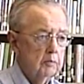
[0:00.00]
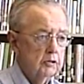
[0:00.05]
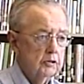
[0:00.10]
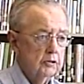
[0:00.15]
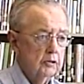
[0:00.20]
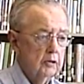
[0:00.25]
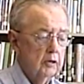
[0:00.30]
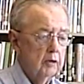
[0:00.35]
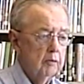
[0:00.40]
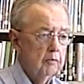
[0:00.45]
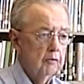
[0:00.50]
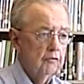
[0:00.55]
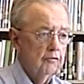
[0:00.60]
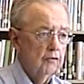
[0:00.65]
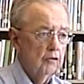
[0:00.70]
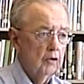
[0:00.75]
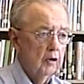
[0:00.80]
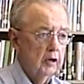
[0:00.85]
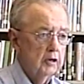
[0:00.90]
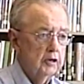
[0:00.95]
Missouri,
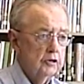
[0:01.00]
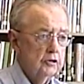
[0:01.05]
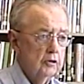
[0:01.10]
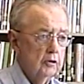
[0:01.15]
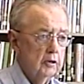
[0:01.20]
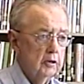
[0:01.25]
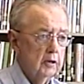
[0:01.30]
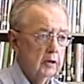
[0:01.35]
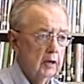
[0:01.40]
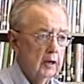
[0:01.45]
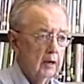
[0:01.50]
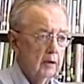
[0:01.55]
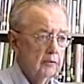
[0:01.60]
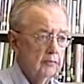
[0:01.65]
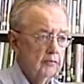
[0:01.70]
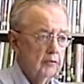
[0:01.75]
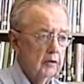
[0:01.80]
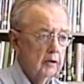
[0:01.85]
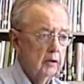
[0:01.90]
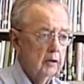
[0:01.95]
before I joined the
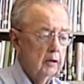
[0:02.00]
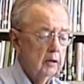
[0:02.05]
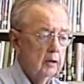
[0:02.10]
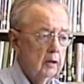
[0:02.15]
outfit.